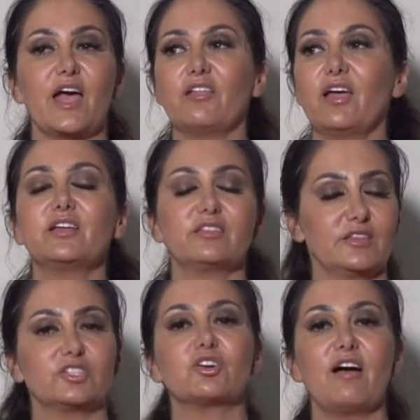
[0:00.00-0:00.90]
I like
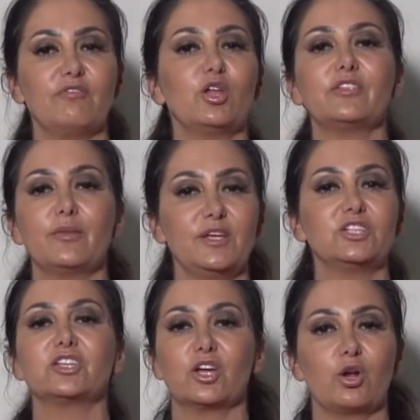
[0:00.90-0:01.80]
the travel on the
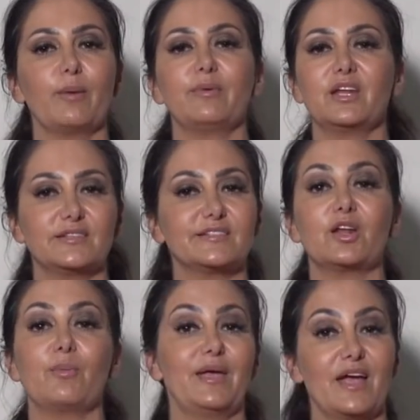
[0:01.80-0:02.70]
beach in the Caribbean and sit
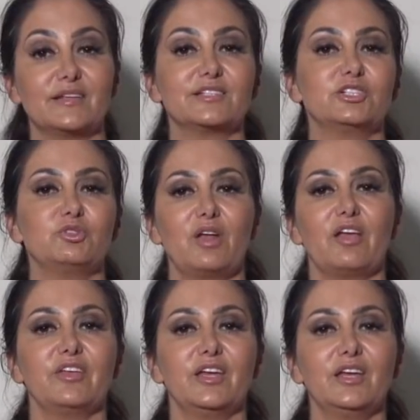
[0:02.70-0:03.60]
on my ass and do
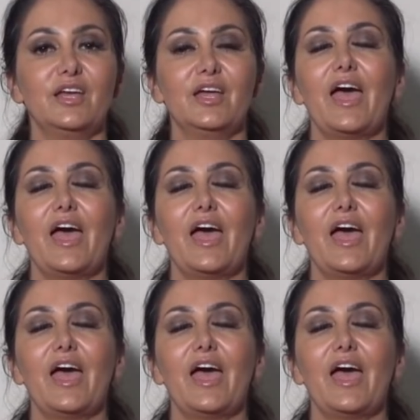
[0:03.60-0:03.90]
nothing.